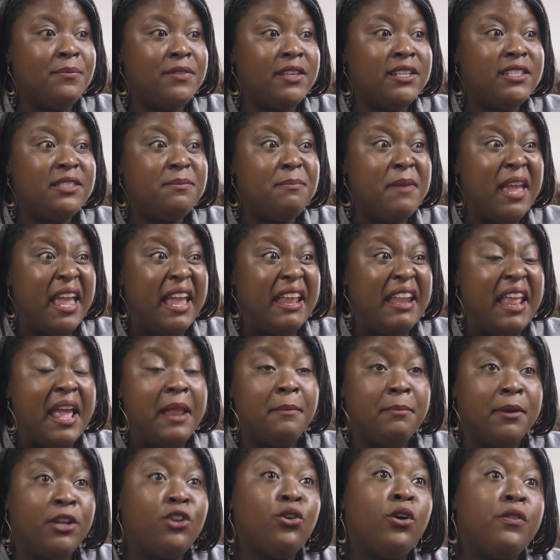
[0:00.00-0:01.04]
This man
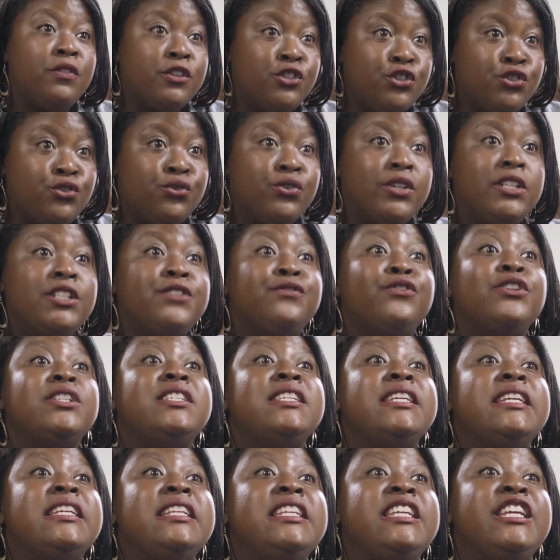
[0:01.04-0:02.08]
had been on the streets for
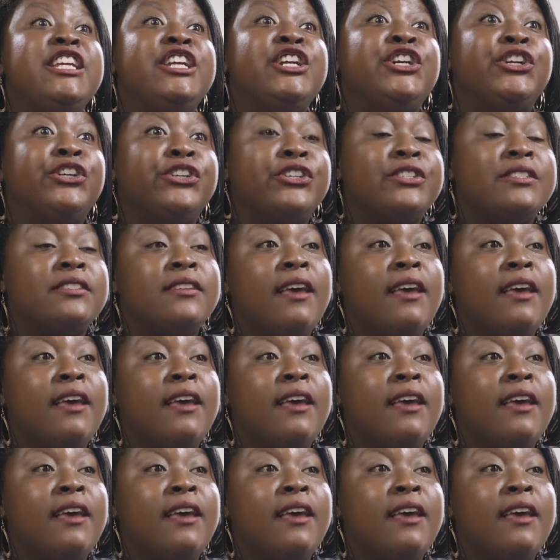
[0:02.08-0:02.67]
10 years,